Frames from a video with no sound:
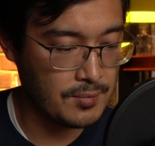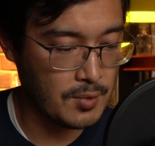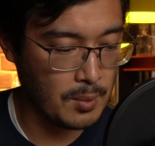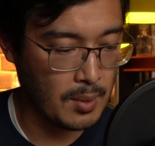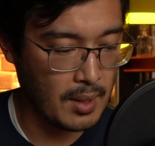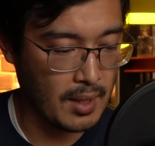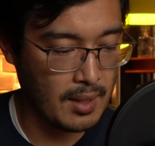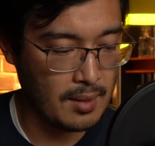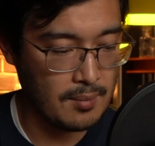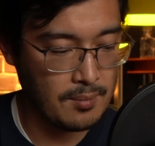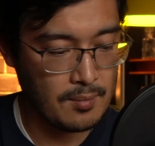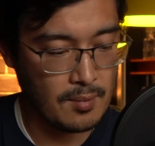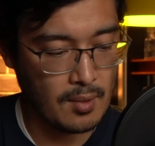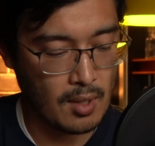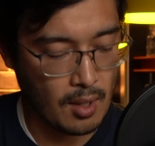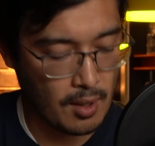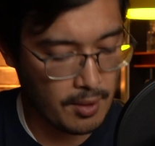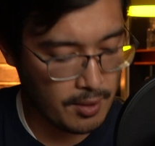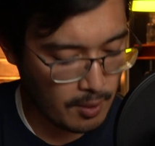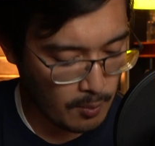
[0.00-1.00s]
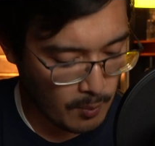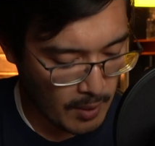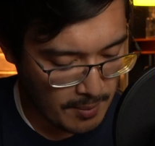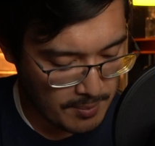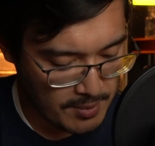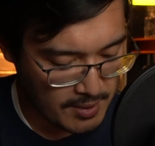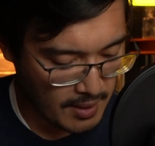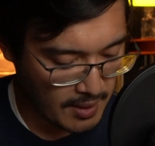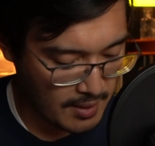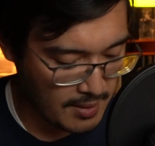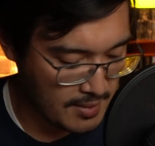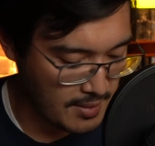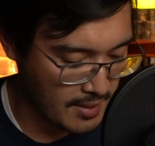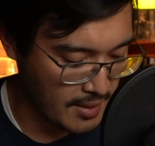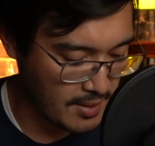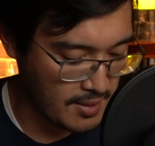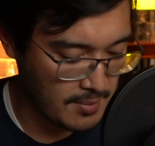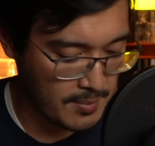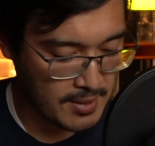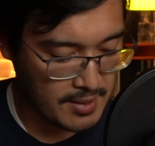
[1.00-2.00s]
Okay, on their website it
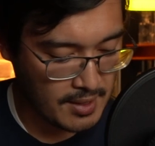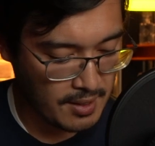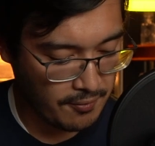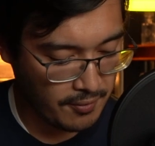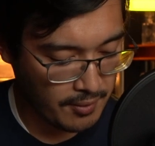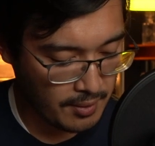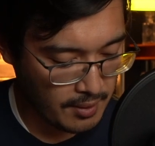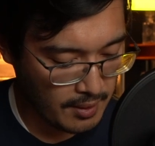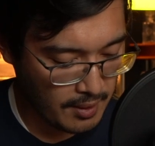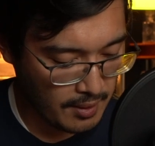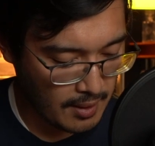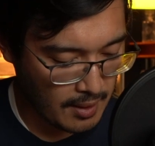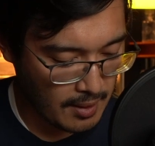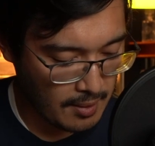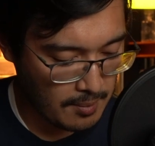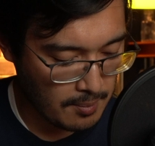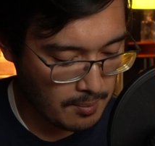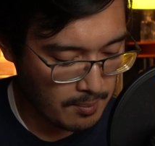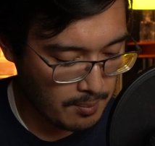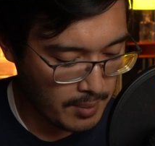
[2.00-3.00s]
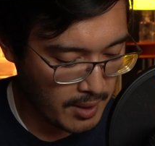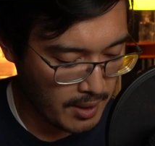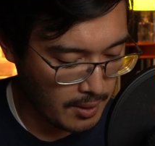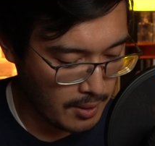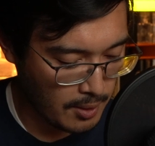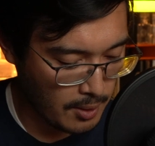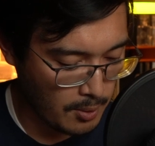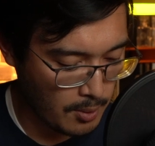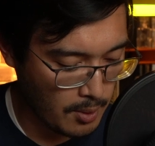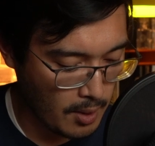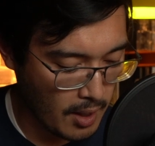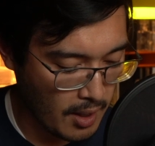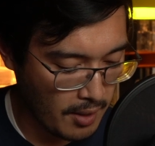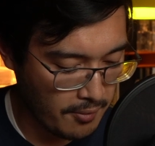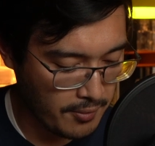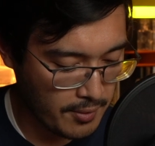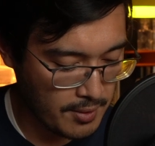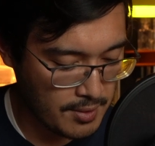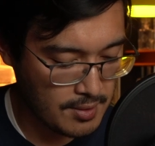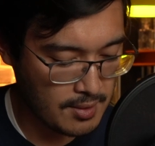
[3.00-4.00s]
says specifically that BITO
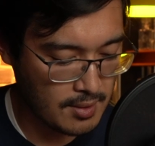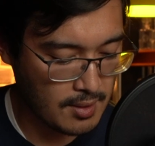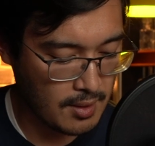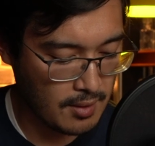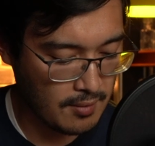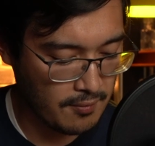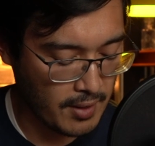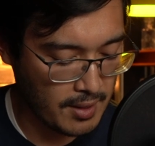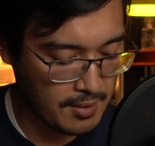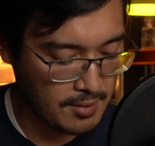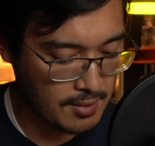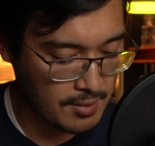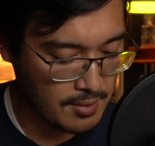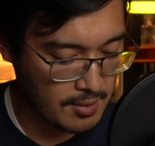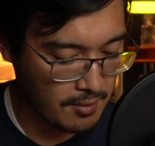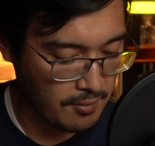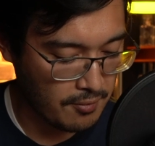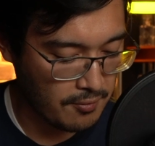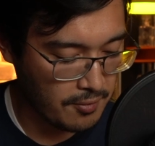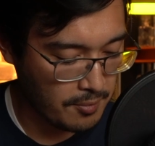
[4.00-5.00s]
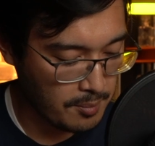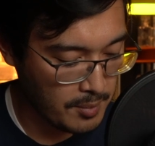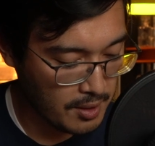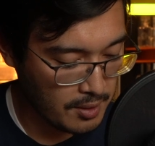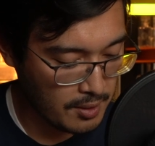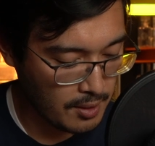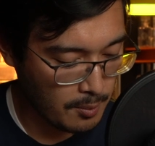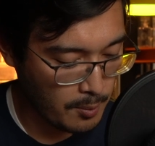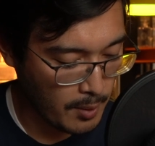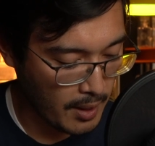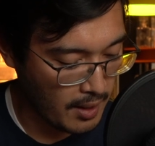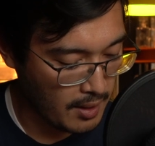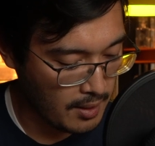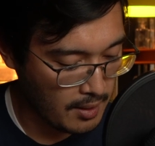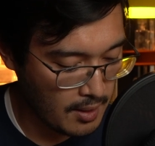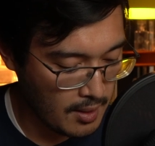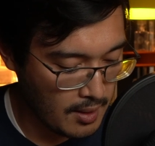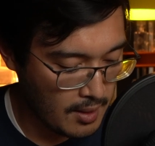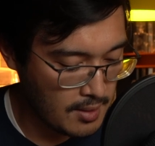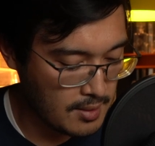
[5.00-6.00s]
offers investors a familiar
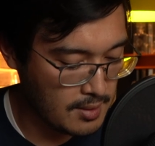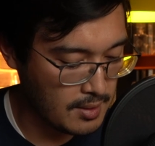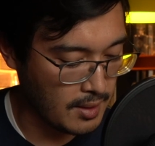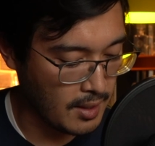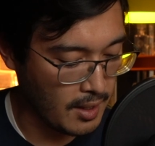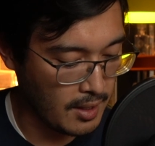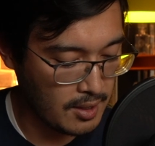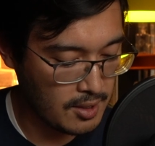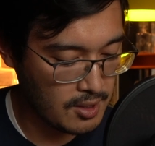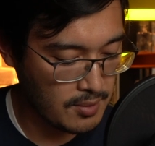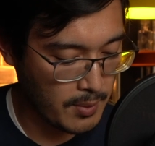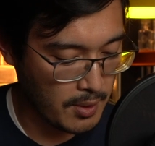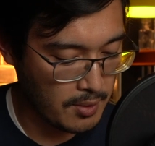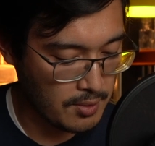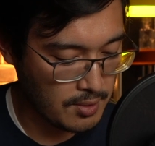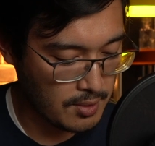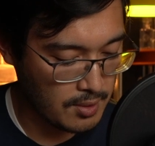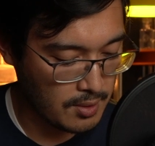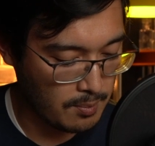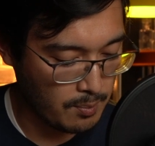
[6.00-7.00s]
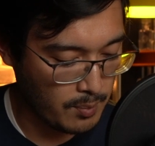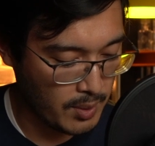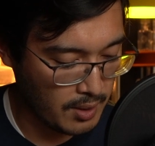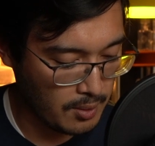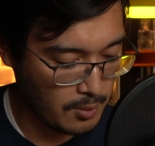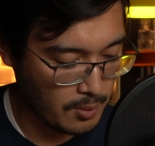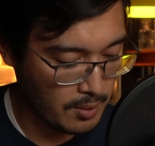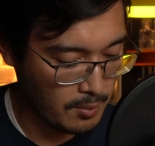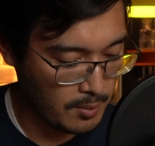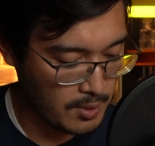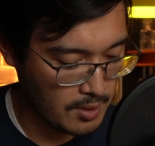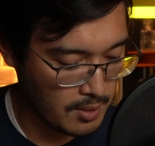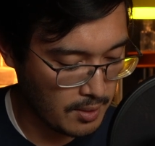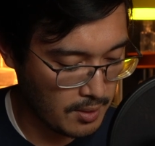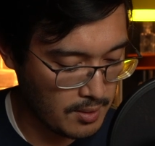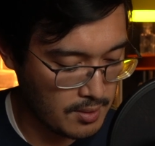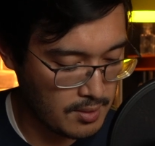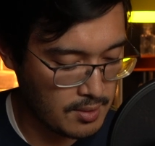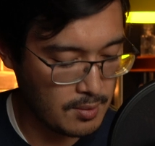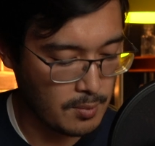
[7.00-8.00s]
way to gain exposure to Bitcoin
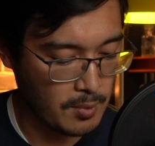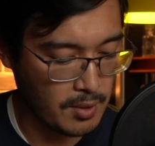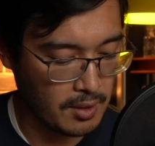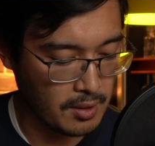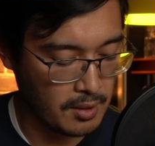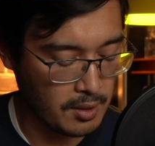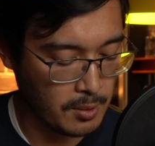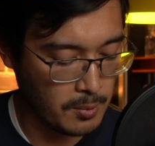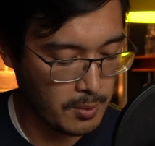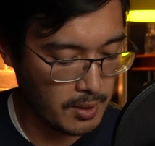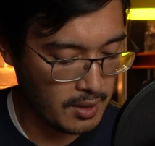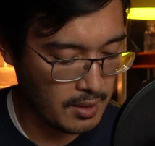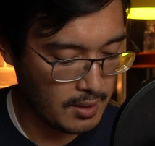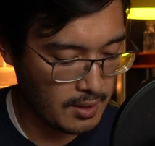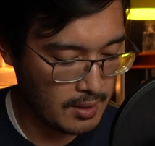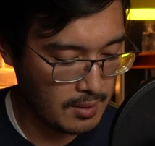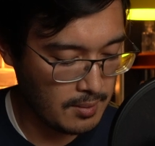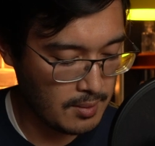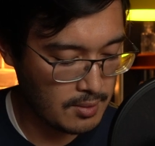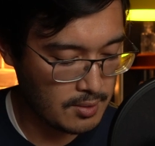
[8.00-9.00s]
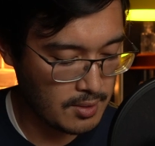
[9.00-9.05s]
returns with the liquidity,